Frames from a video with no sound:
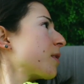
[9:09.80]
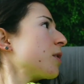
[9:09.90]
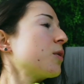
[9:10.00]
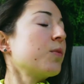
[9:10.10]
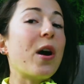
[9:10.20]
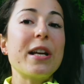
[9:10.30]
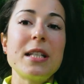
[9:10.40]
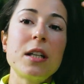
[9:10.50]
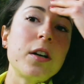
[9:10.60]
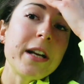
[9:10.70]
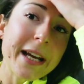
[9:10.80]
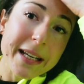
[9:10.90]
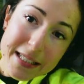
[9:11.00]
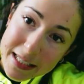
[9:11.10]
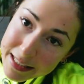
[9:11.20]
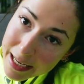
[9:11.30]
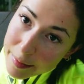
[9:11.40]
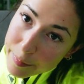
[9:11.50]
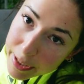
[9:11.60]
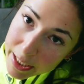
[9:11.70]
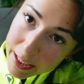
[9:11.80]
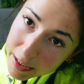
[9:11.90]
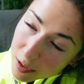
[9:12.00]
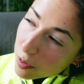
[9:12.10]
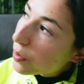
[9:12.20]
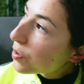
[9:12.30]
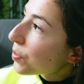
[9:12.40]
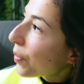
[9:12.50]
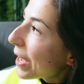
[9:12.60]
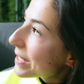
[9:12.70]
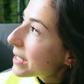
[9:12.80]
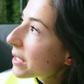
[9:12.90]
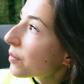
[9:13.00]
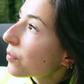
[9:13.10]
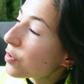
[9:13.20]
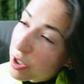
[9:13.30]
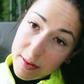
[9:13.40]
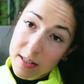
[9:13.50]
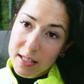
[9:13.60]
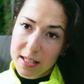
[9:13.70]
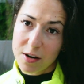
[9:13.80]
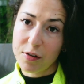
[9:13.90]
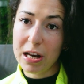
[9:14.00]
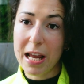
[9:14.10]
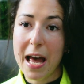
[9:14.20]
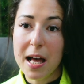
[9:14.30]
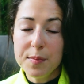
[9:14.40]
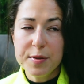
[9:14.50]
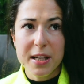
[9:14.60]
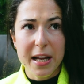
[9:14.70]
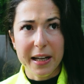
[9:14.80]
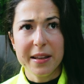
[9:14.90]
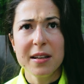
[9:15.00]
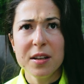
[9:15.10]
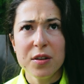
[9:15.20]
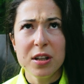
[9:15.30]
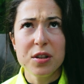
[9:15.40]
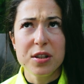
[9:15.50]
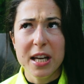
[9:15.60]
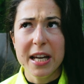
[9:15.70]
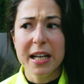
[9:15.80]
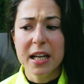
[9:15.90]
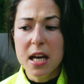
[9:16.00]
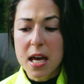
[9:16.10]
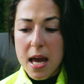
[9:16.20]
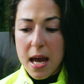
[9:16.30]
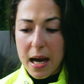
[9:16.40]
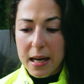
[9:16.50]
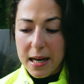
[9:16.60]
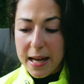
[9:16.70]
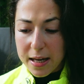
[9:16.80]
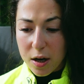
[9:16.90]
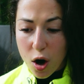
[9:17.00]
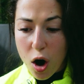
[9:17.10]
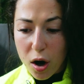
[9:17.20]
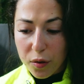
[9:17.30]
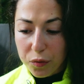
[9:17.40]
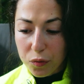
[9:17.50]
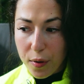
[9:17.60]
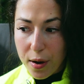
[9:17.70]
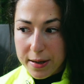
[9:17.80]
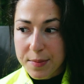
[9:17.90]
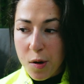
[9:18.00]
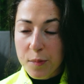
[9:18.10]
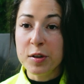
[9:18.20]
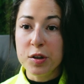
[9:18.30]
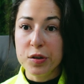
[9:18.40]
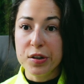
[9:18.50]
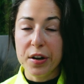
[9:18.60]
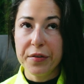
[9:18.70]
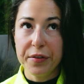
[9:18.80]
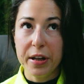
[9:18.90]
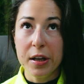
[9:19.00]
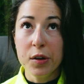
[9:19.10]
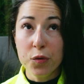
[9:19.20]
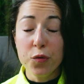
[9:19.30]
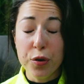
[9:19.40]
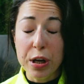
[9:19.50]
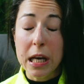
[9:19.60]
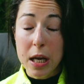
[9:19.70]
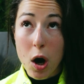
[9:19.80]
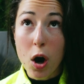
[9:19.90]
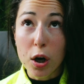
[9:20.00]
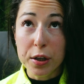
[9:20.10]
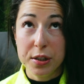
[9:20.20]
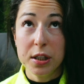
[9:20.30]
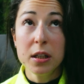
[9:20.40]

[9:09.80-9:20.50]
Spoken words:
sweating on it and then being all sweaty, which I think really helps. Like, I think you need to take a layer off the moment you start feeling really hot,